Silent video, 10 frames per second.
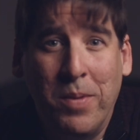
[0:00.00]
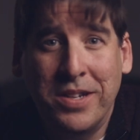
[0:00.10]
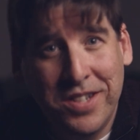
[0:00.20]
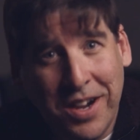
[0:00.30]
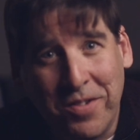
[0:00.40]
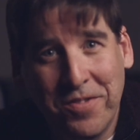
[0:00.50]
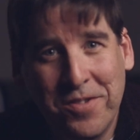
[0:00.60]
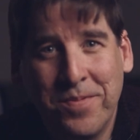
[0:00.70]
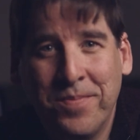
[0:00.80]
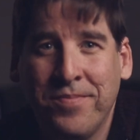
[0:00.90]
myself,
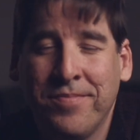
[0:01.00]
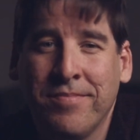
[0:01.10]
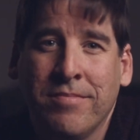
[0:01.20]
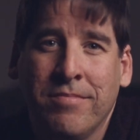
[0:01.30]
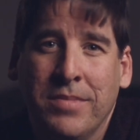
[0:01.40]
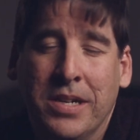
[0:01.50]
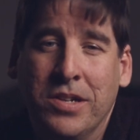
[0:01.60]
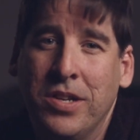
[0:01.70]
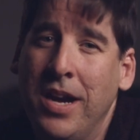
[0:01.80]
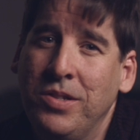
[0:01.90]

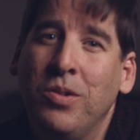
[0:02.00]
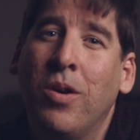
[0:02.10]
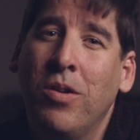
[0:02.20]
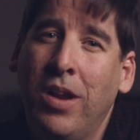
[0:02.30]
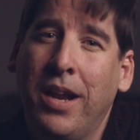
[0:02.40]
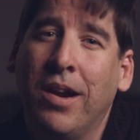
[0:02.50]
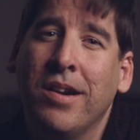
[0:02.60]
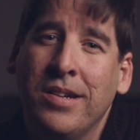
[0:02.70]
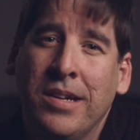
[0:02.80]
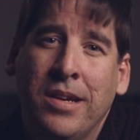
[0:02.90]
because not too long later,